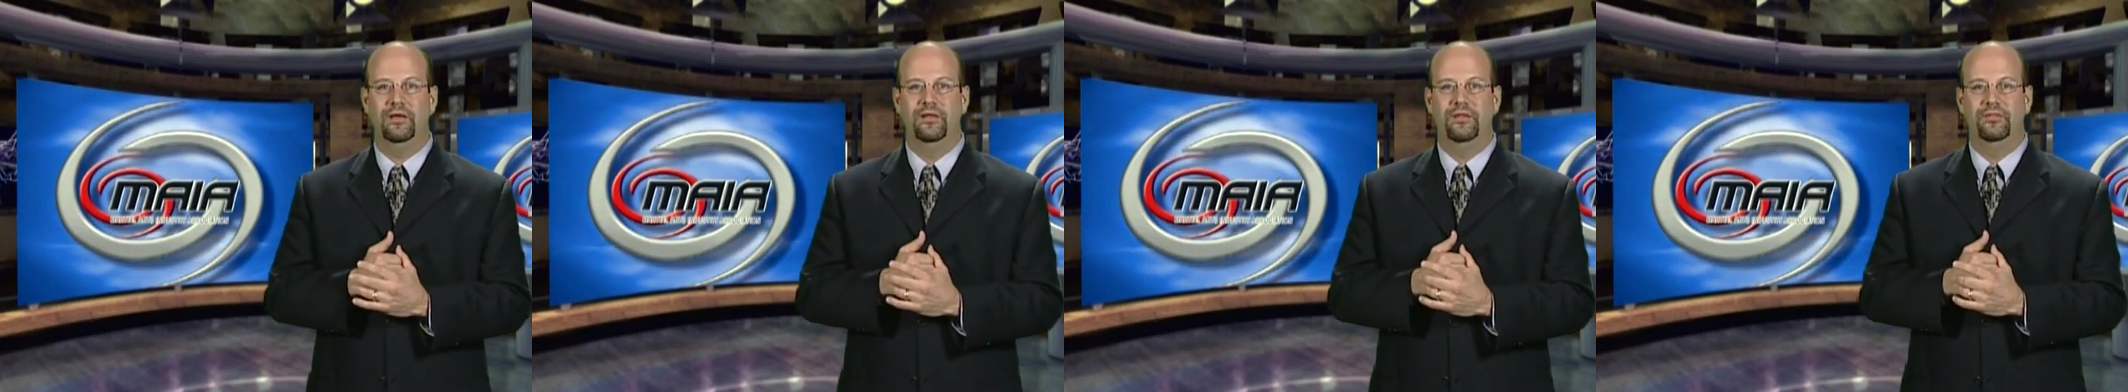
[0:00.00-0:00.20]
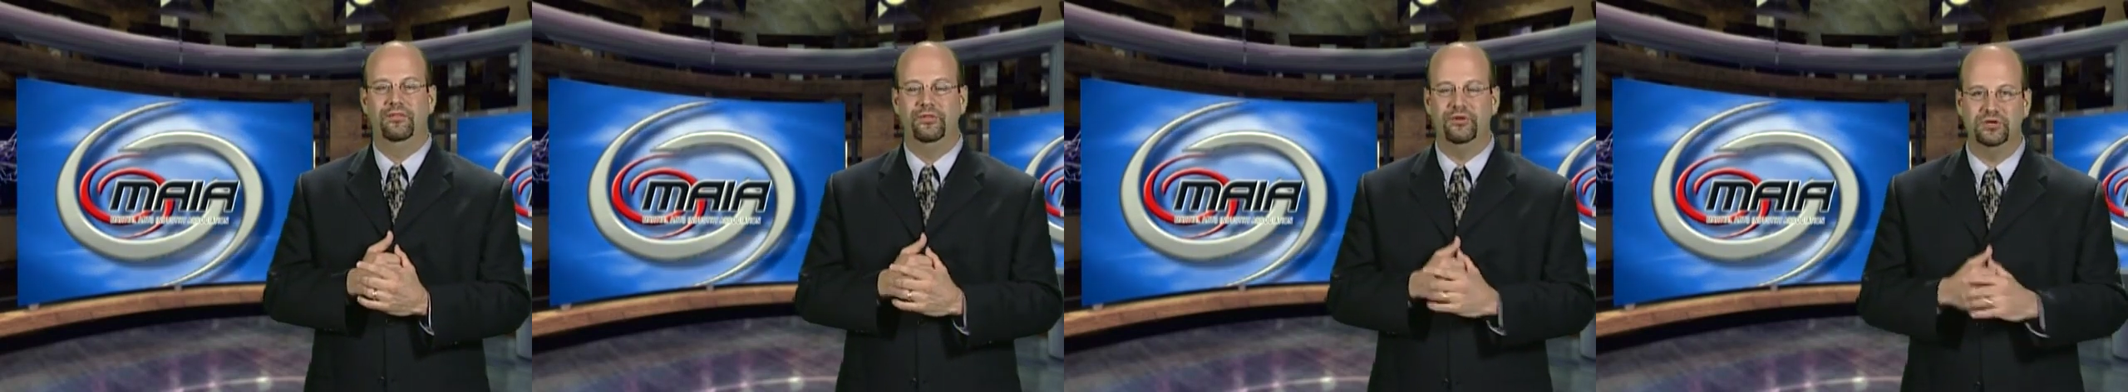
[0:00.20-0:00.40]

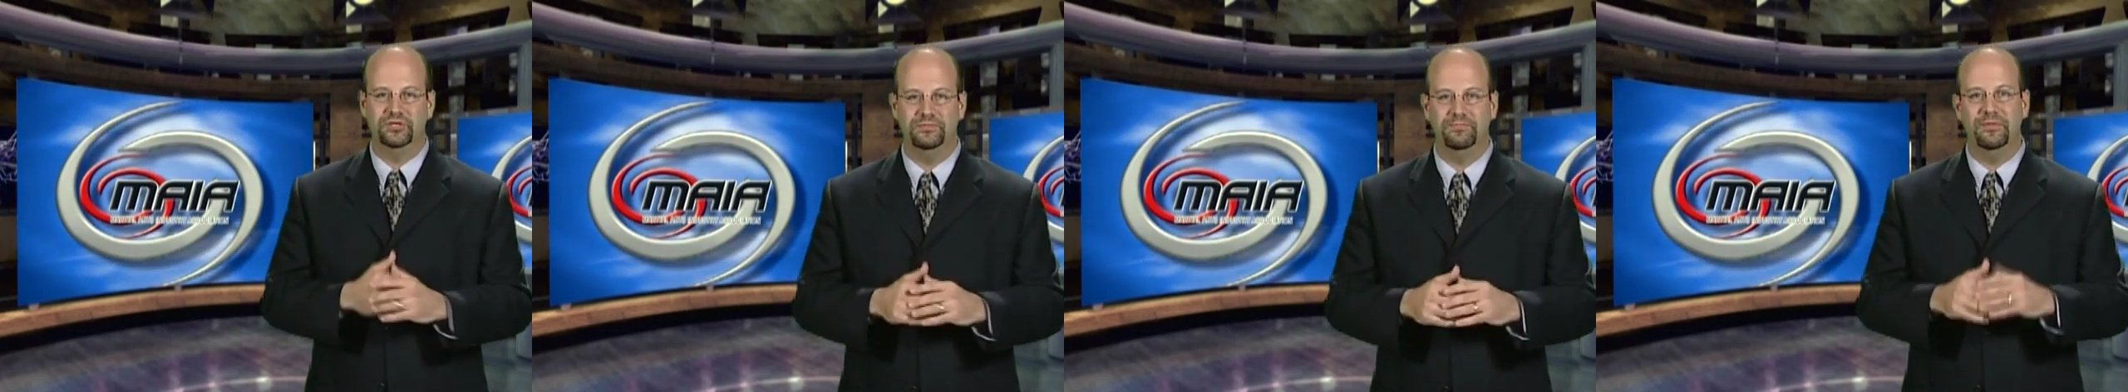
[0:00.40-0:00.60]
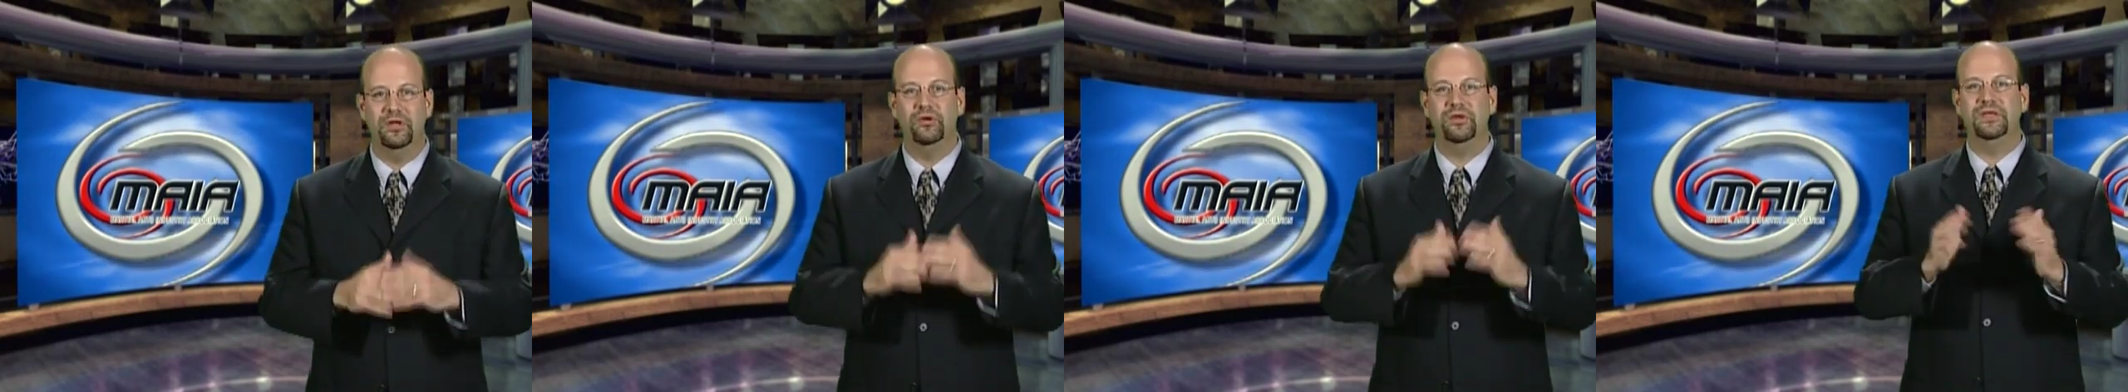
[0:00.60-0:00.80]
There's
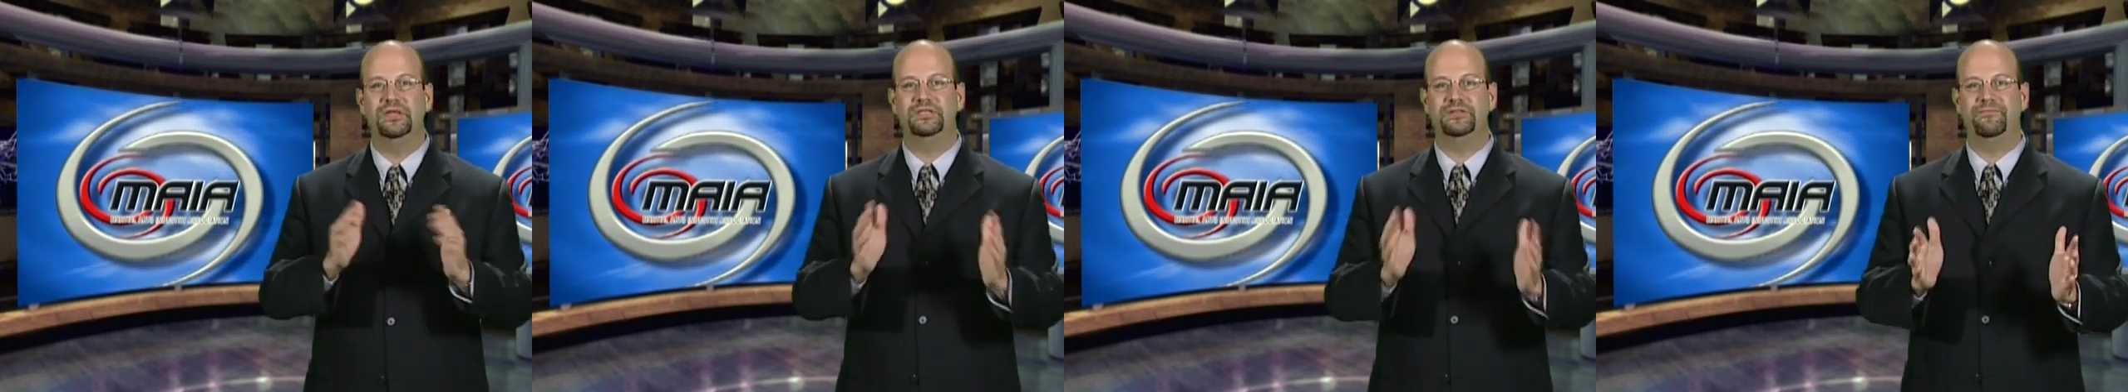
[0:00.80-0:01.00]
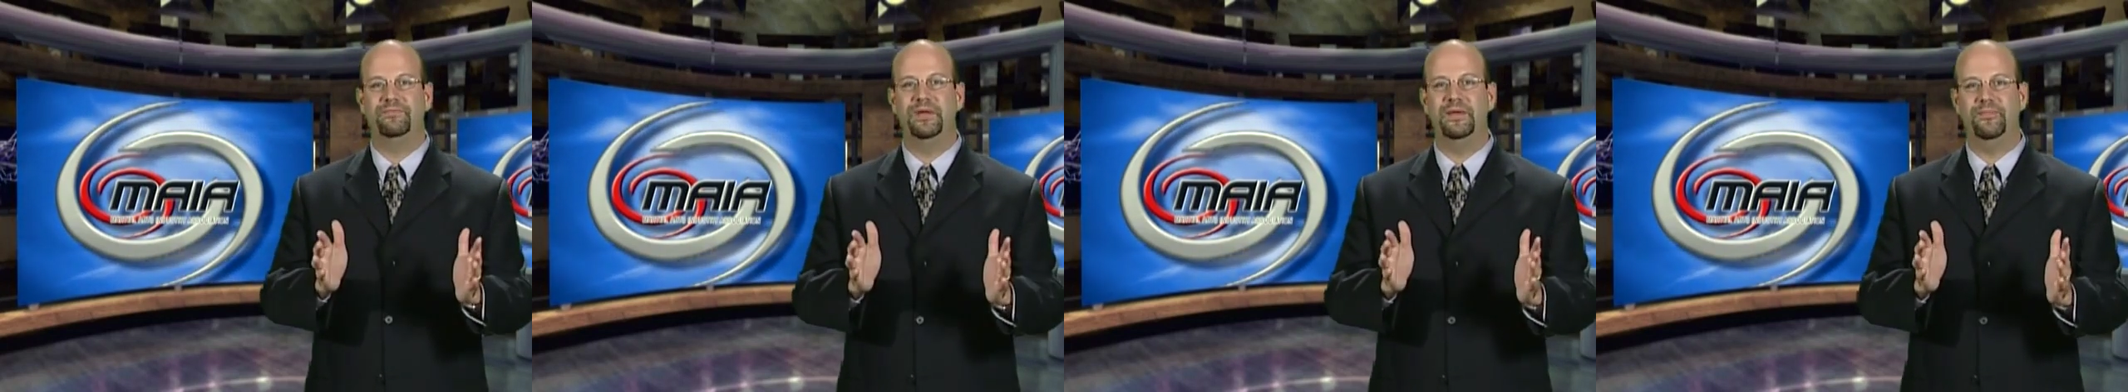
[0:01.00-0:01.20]
millions
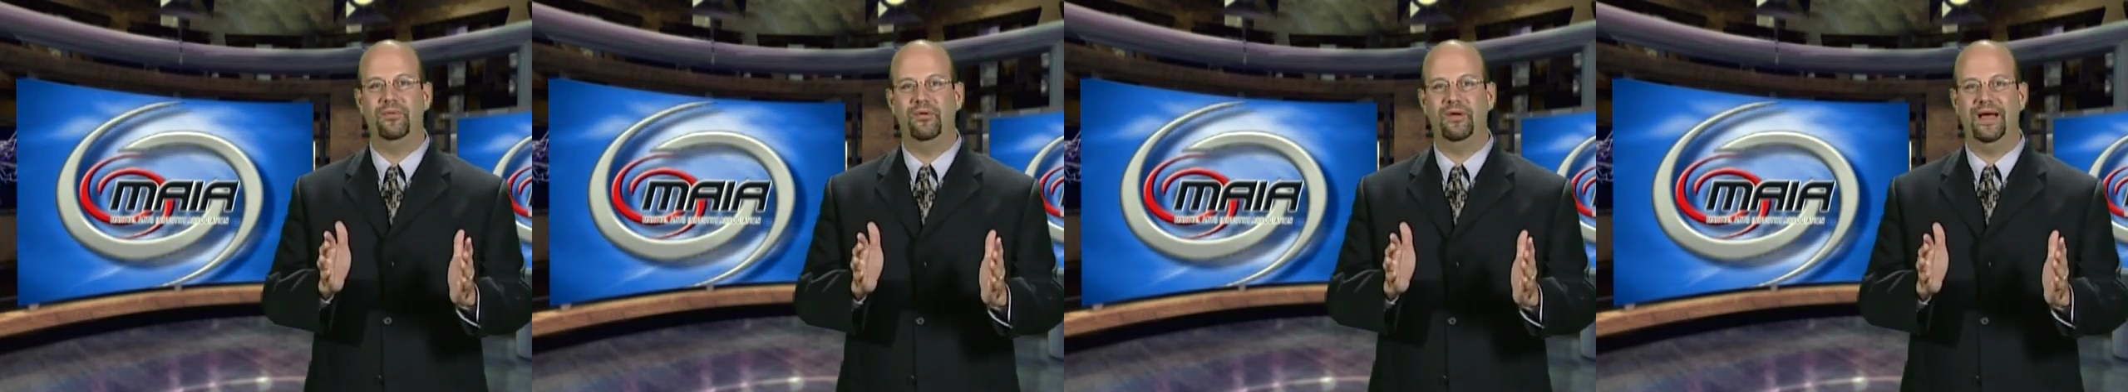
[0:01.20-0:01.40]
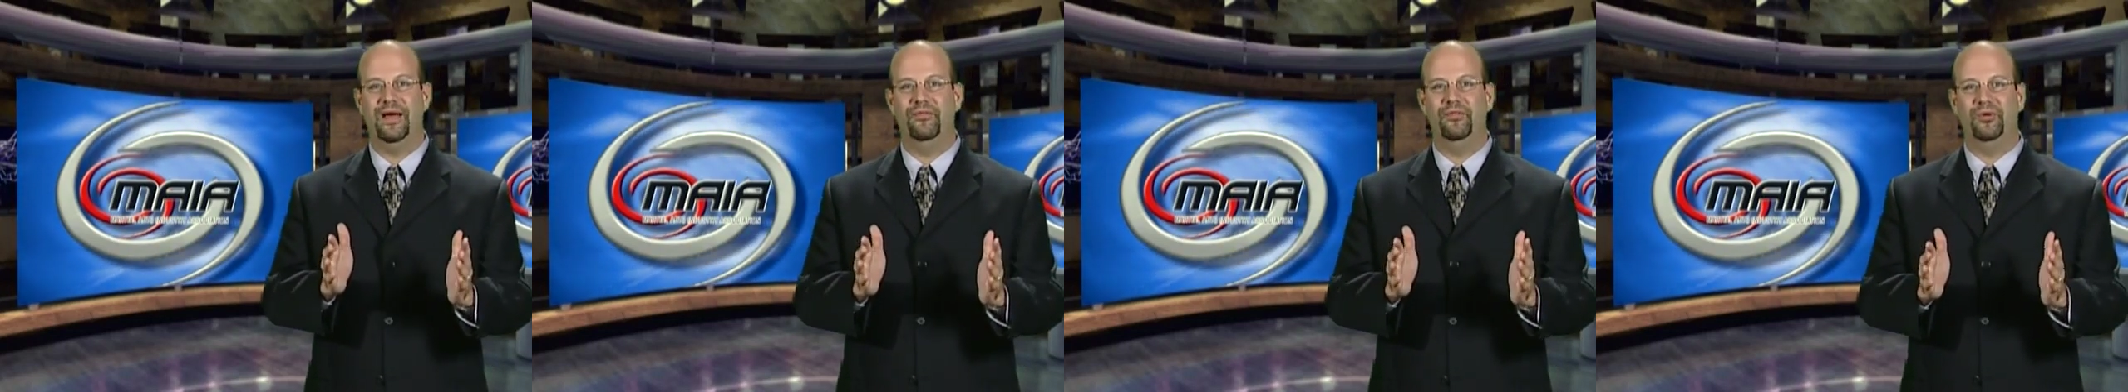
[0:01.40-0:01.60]
of people
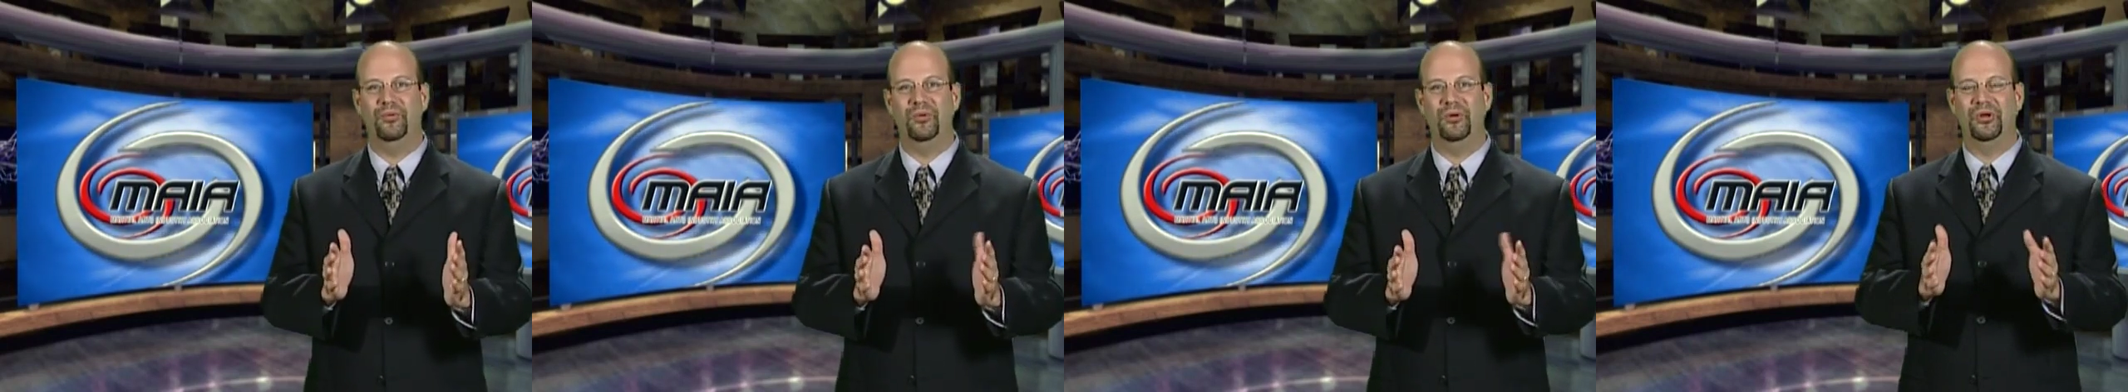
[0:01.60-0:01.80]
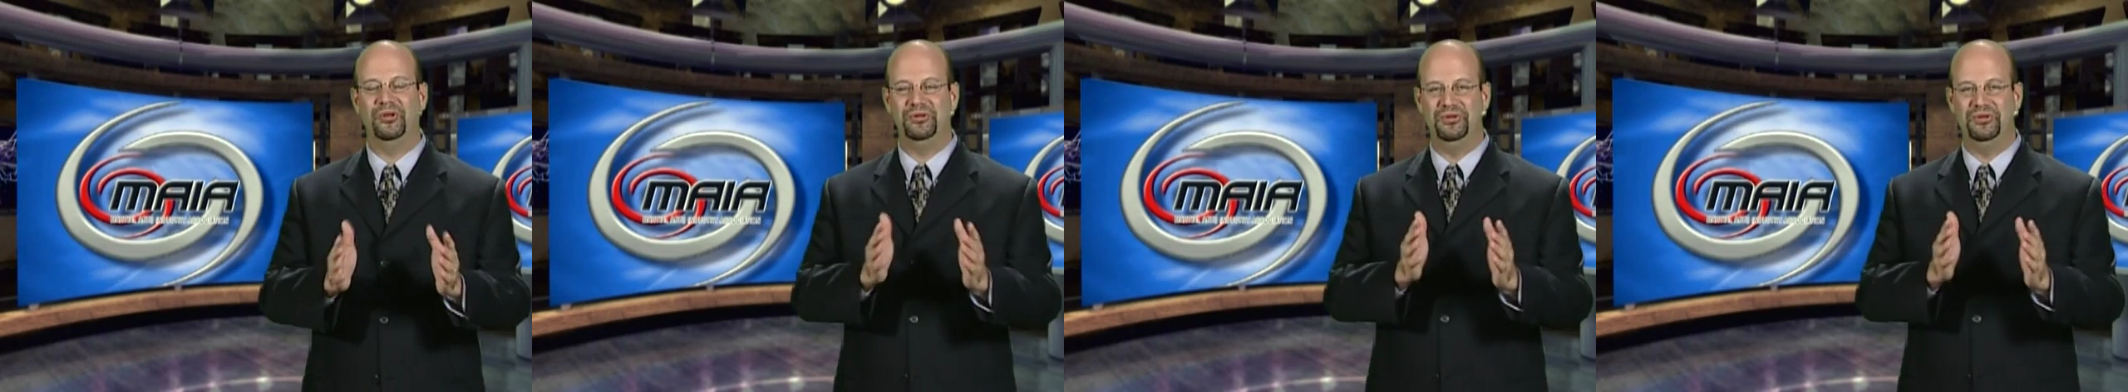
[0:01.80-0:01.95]
out in the world.